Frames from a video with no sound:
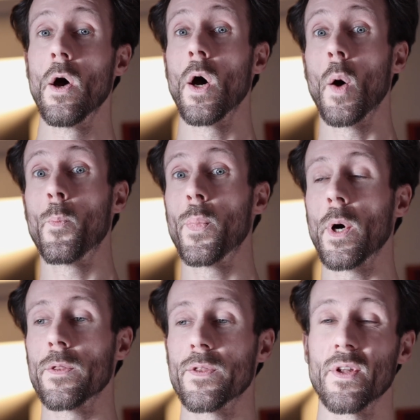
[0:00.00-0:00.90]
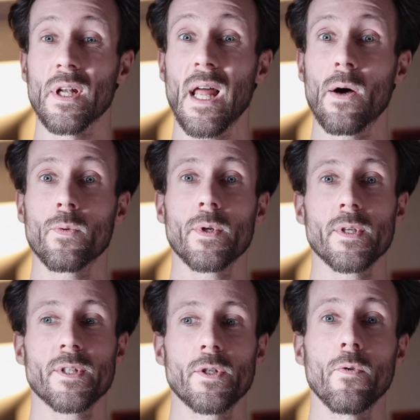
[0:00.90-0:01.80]
upon the
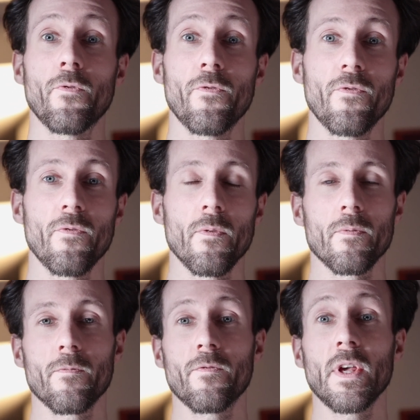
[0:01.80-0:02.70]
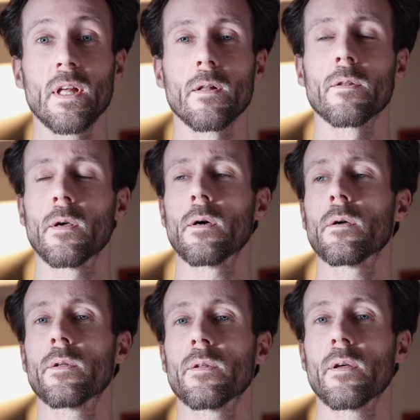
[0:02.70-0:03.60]
loudness you feel,
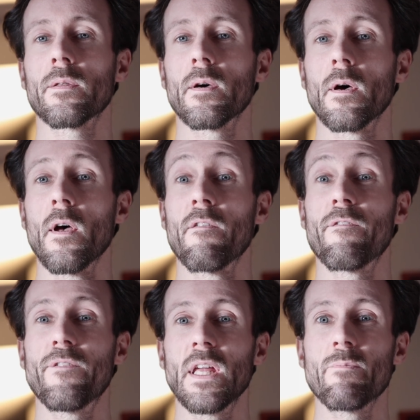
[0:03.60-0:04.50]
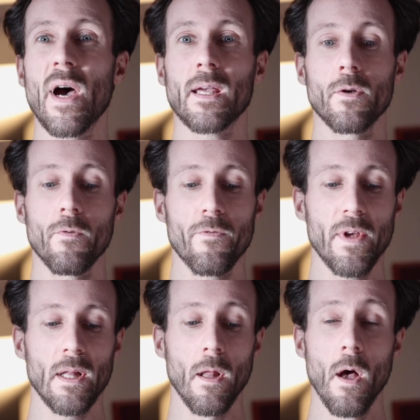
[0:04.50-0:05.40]
the feedback you
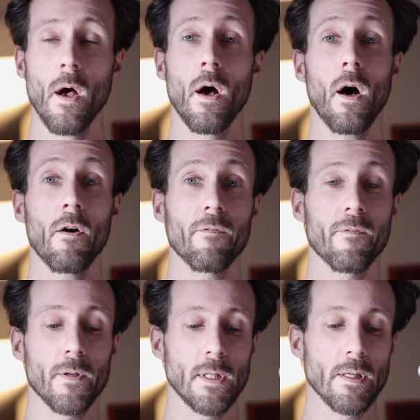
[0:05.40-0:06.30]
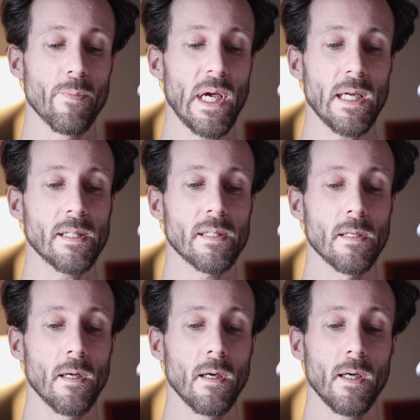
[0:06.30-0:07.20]
feel of the bass.
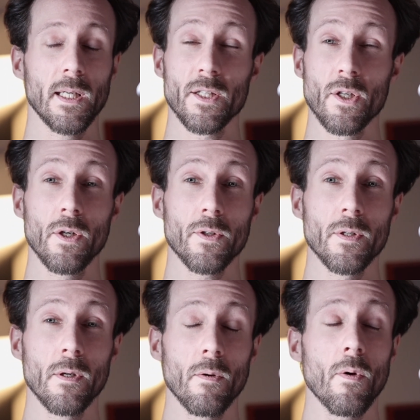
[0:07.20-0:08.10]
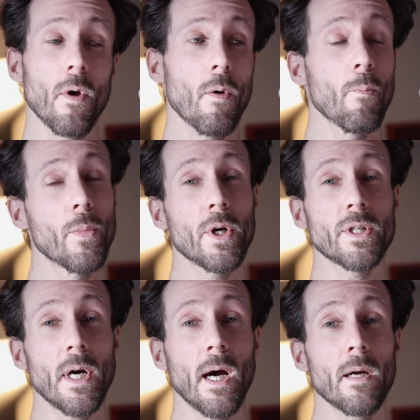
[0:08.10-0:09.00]
It's good,
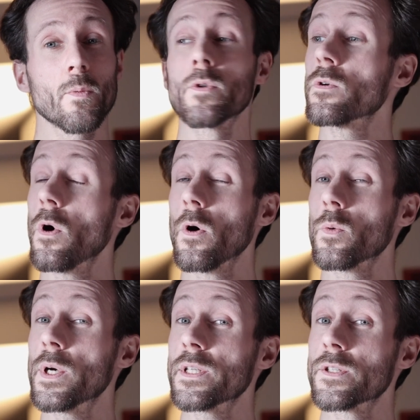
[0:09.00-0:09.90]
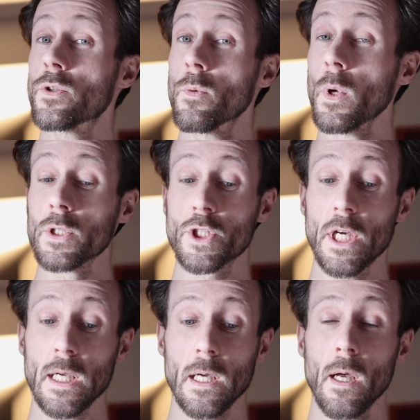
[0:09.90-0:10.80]
but I would always double
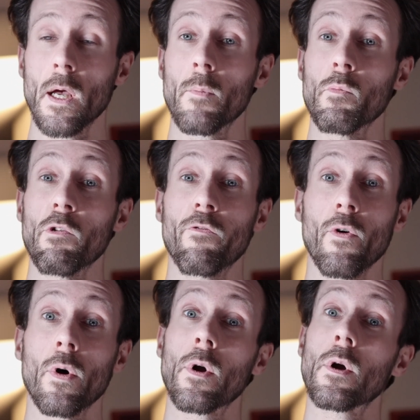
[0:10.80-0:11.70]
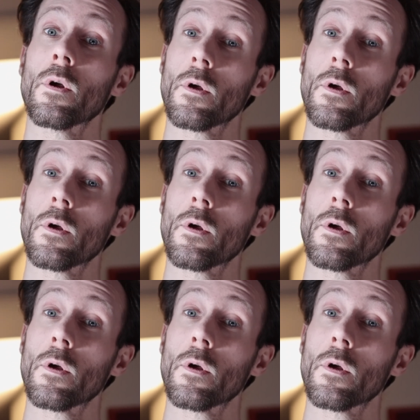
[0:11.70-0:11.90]
check before